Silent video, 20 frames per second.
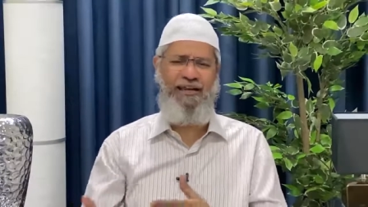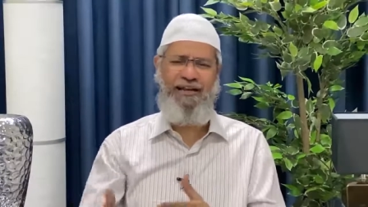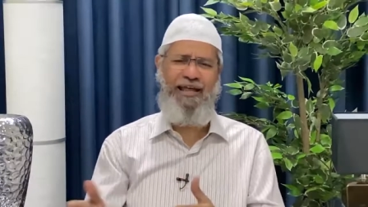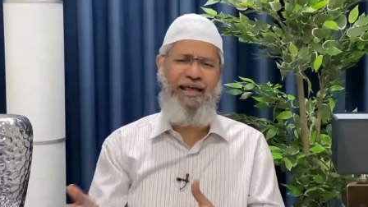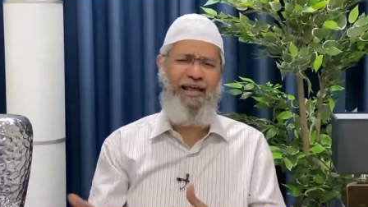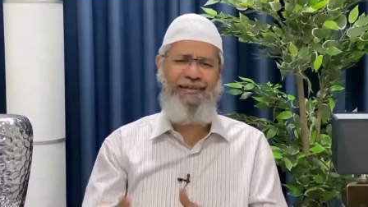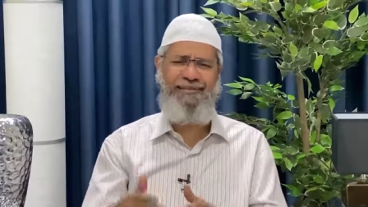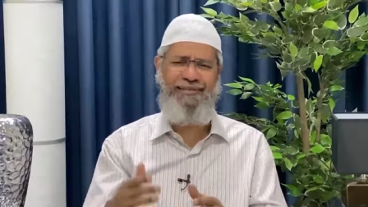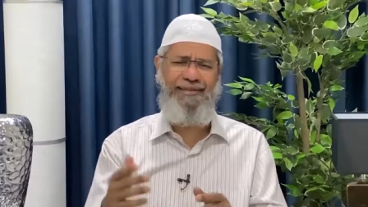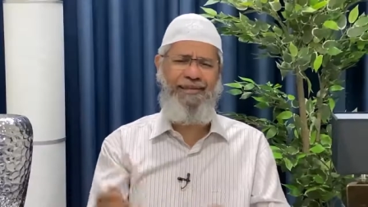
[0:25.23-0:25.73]

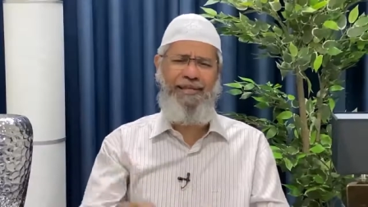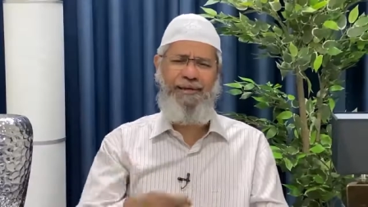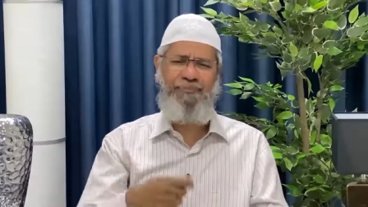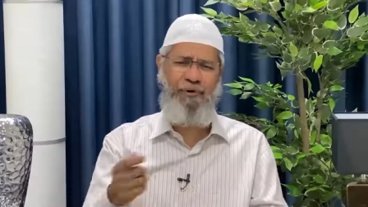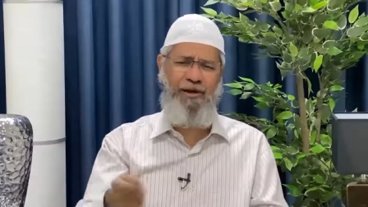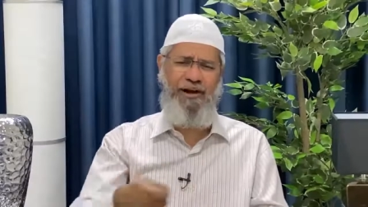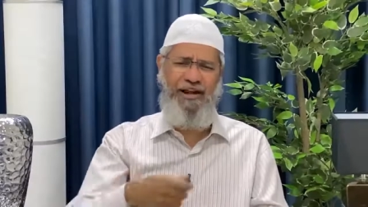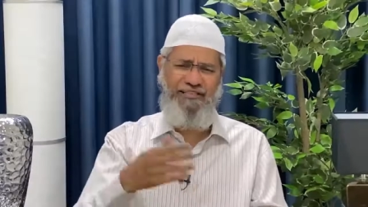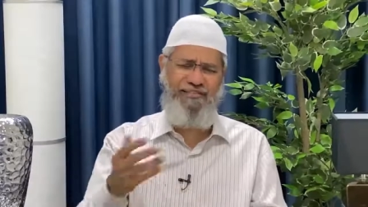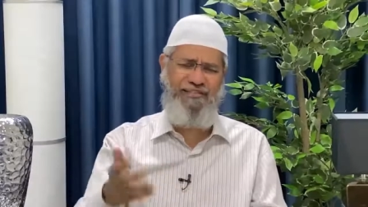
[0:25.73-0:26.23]
And, and they
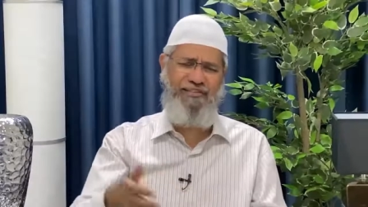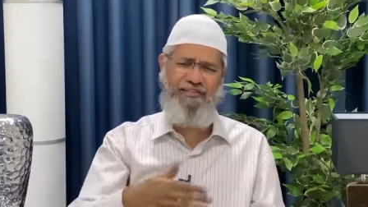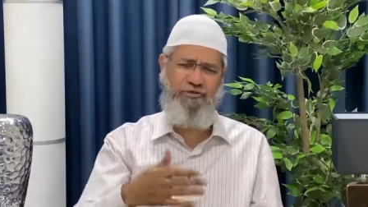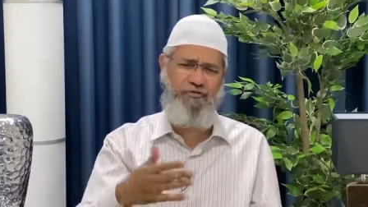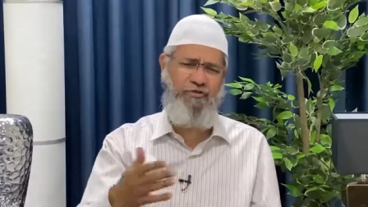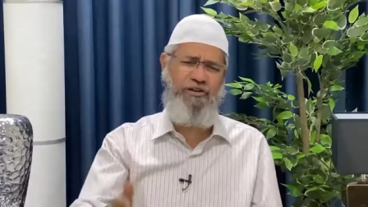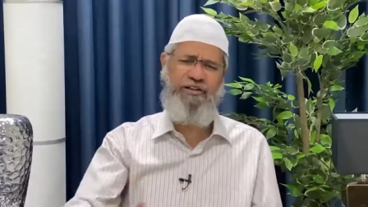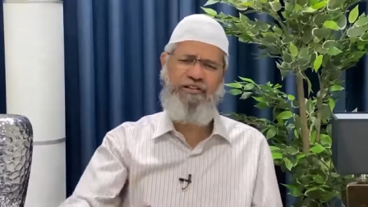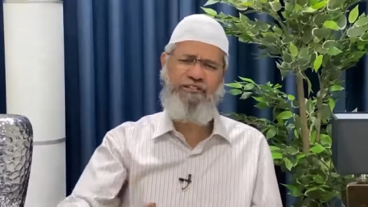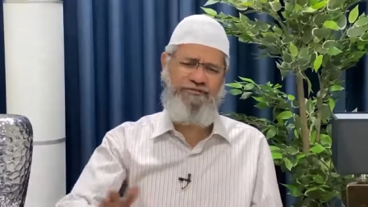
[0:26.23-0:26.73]
keep on asking
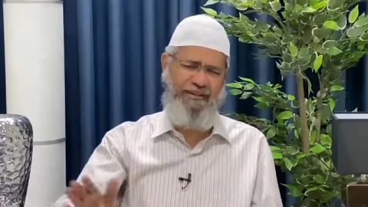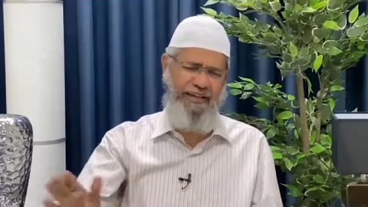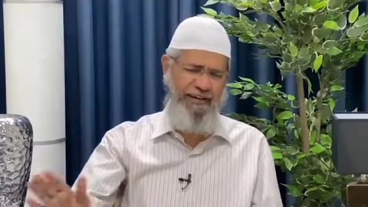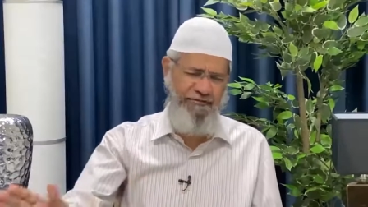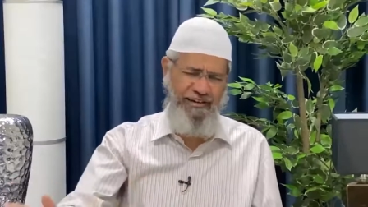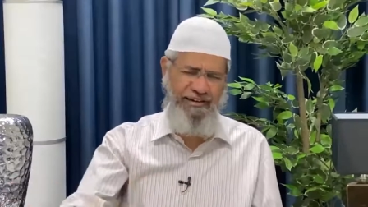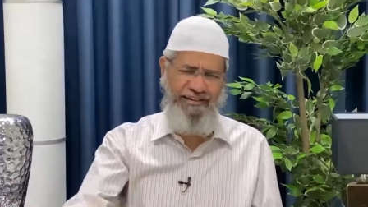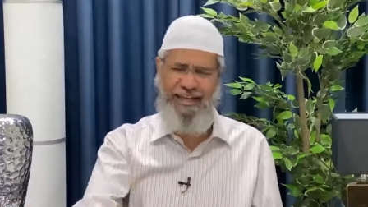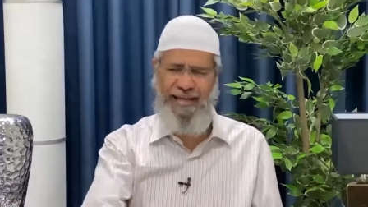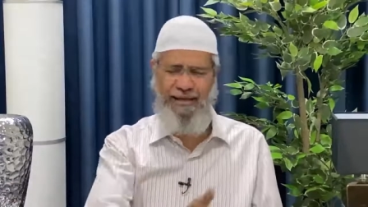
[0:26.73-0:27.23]
this question
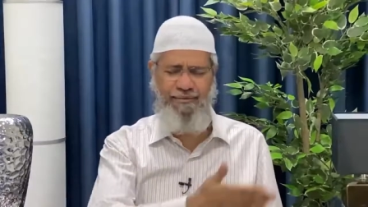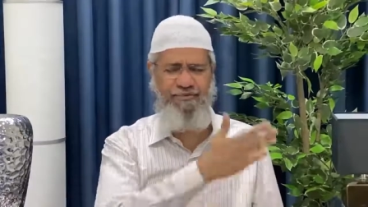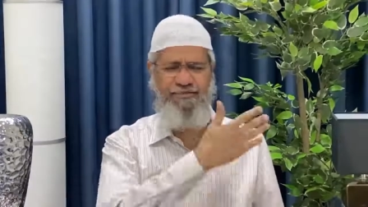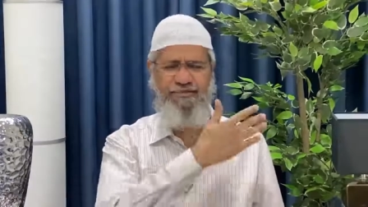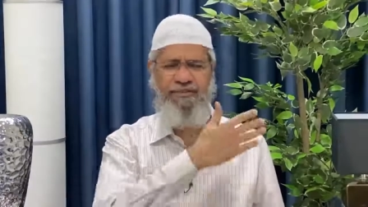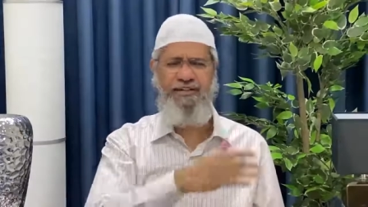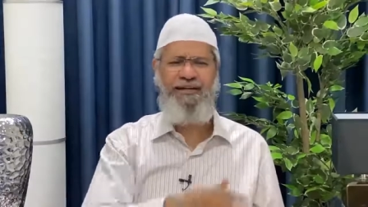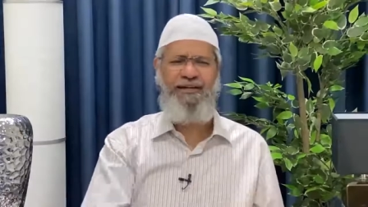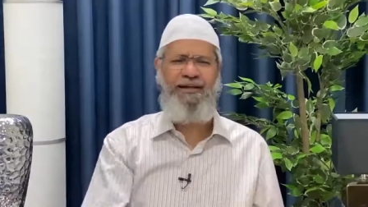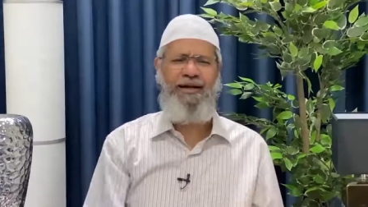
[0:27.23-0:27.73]
several
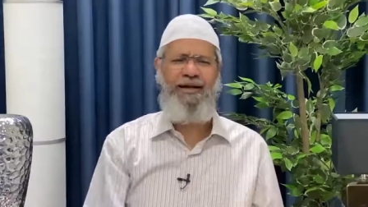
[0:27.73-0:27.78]
times